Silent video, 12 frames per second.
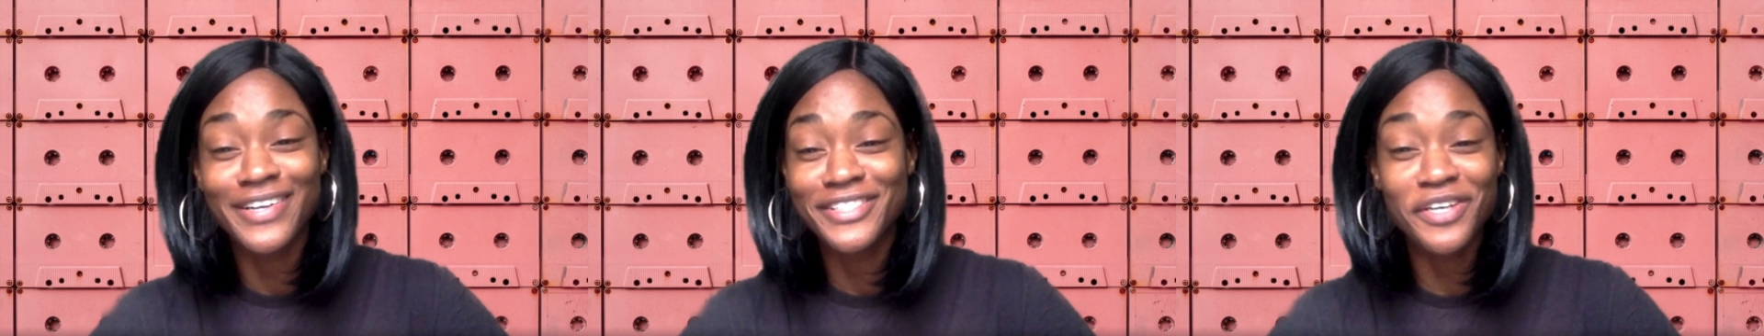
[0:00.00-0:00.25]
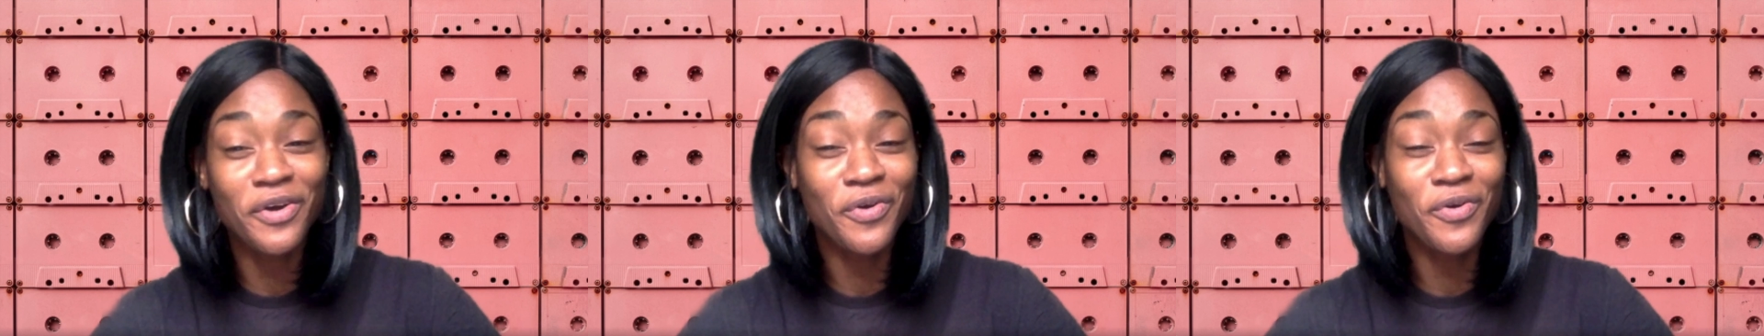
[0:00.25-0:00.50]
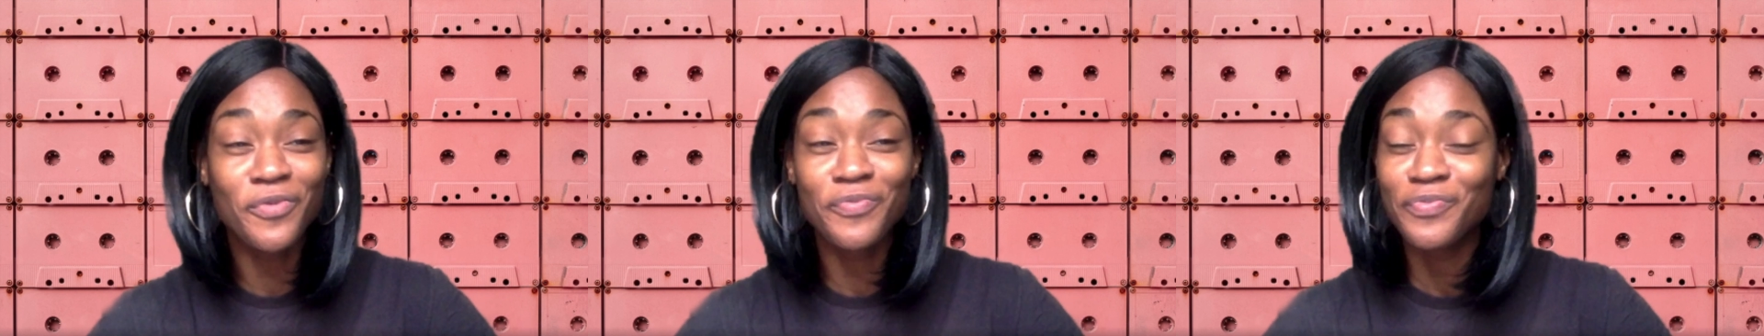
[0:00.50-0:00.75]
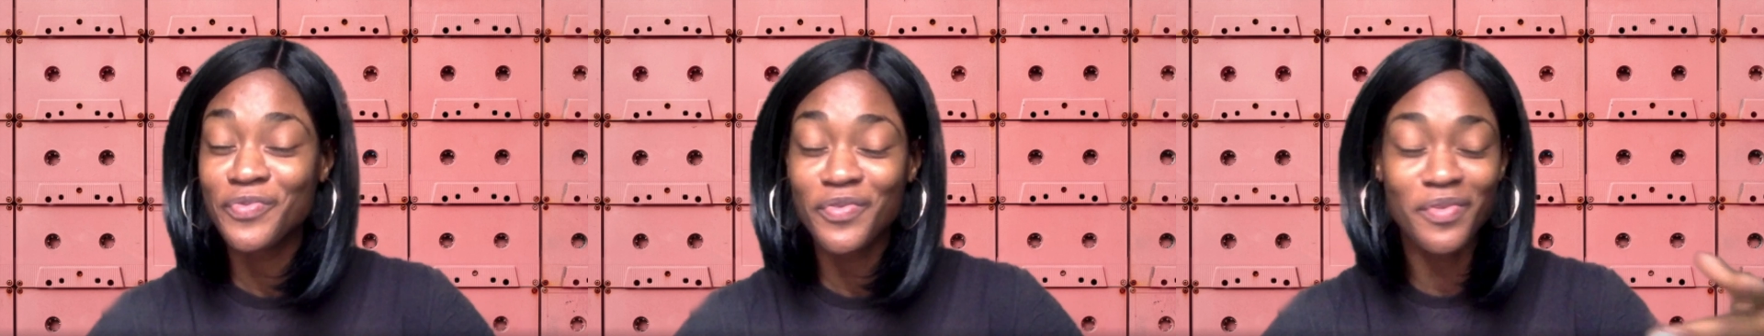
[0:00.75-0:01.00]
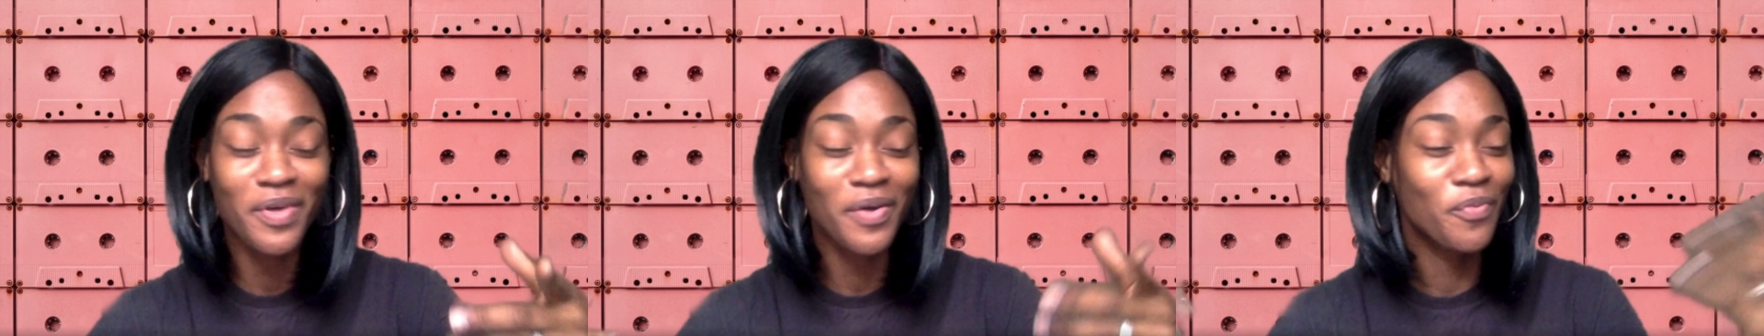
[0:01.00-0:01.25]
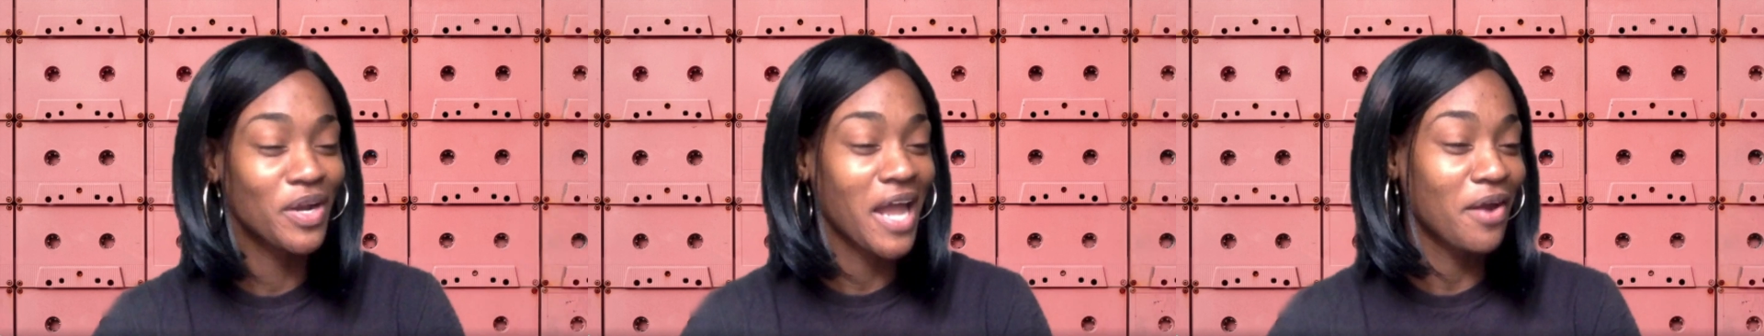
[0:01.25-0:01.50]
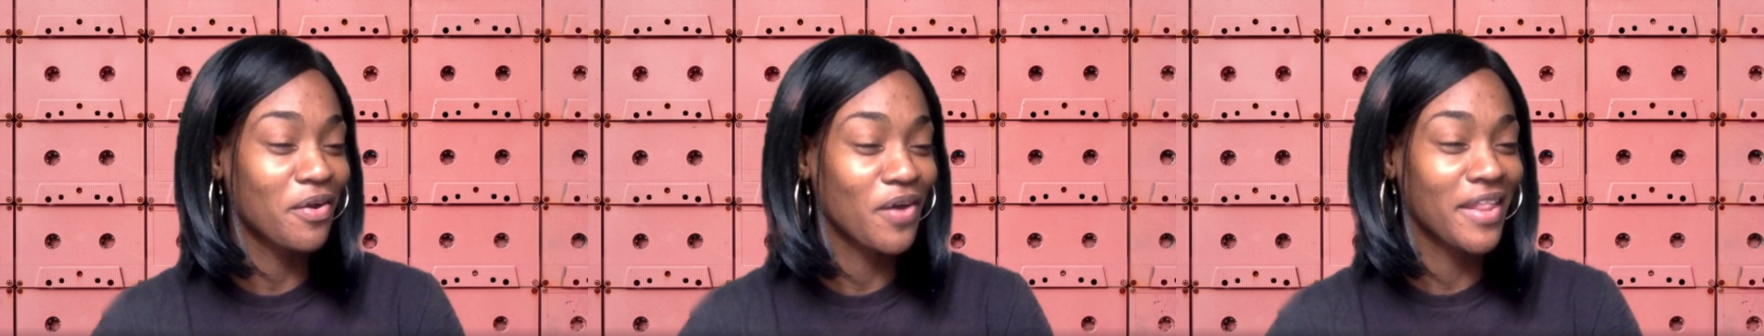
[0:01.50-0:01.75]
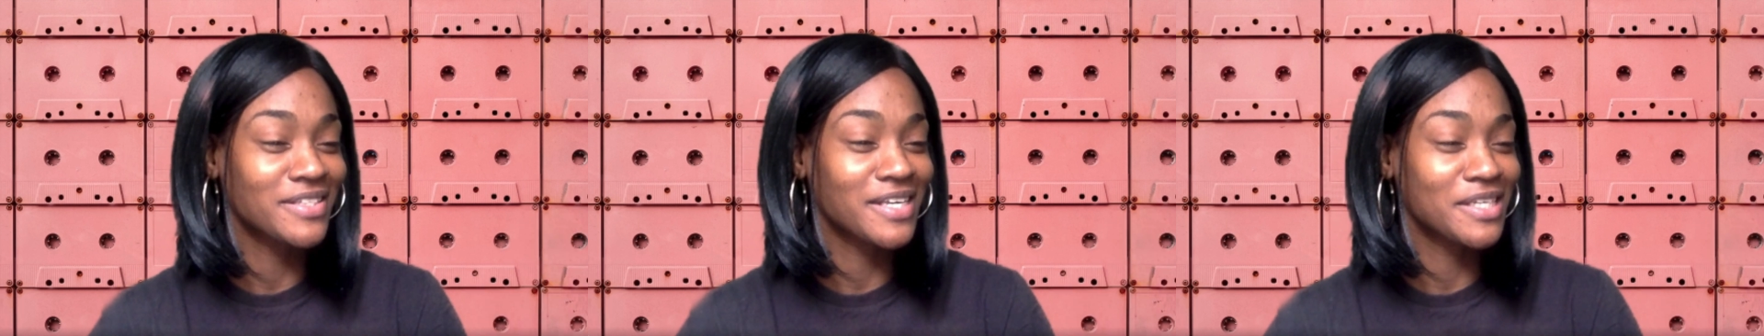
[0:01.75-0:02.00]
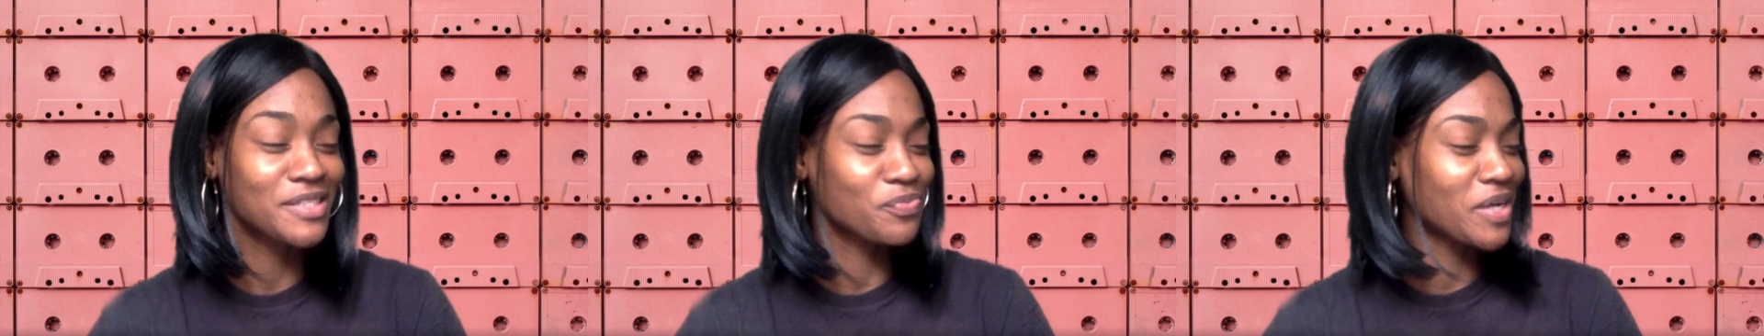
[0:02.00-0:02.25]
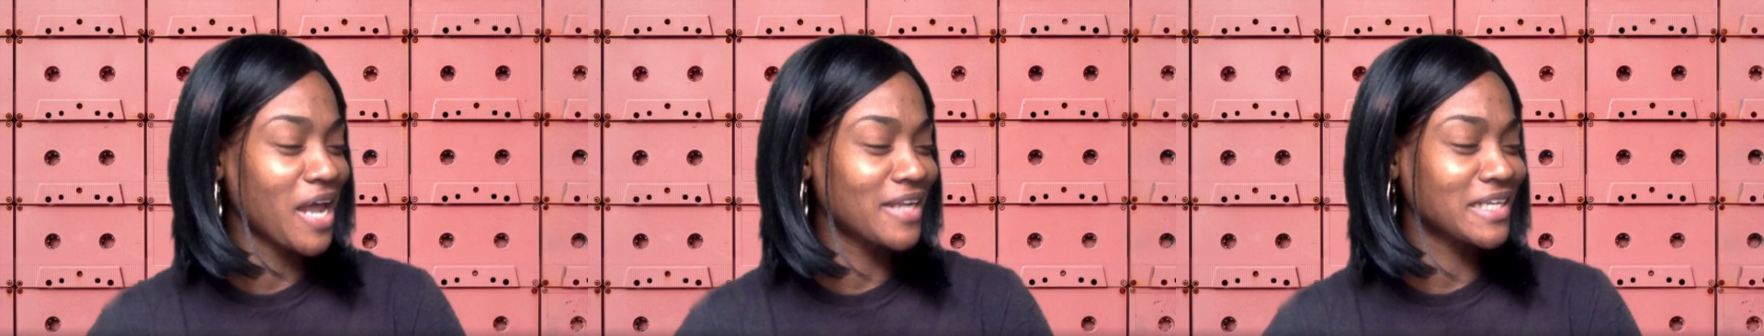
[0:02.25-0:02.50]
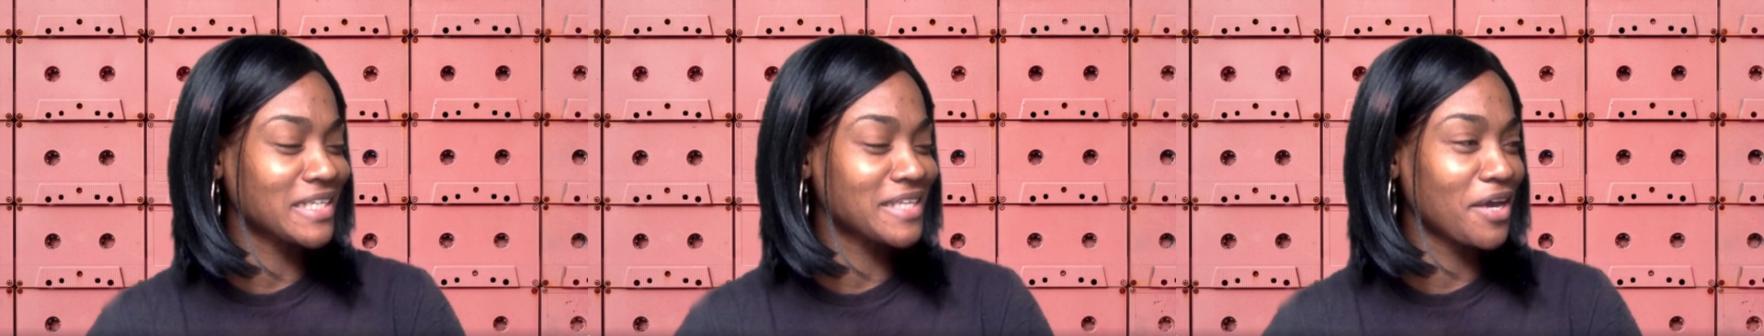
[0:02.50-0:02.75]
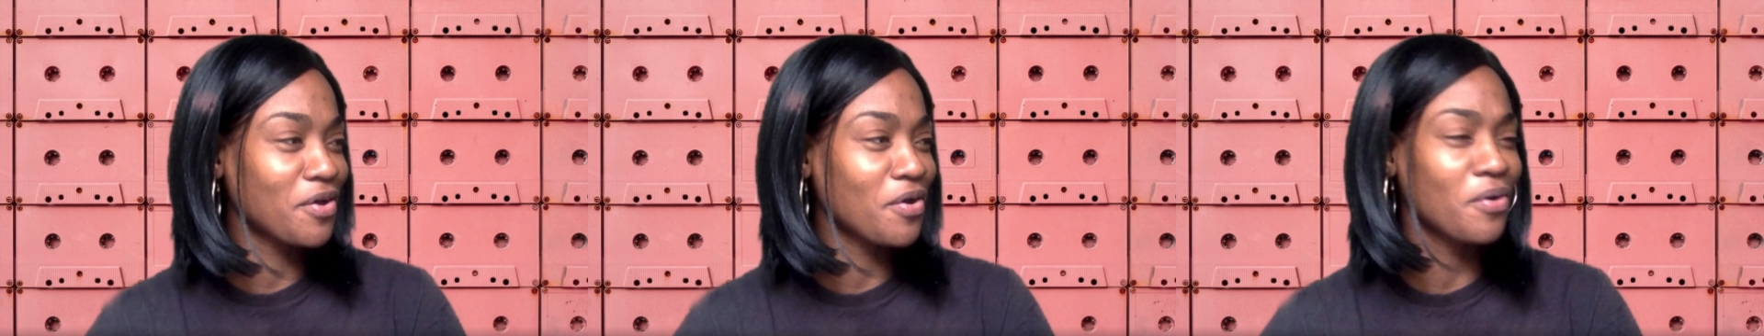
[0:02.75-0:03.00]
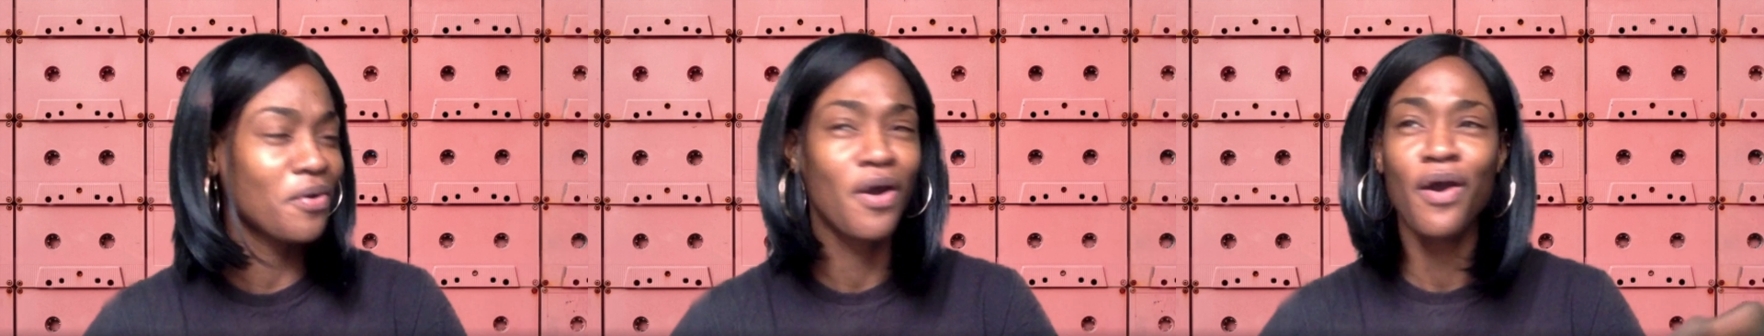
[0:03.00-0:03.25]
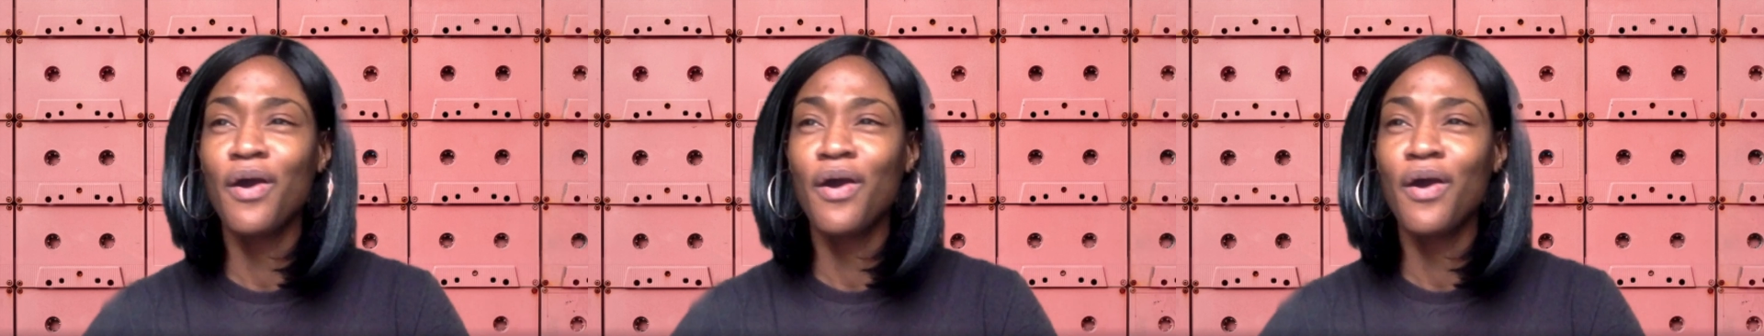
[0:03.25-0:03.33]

So, I don't know how did that saying go?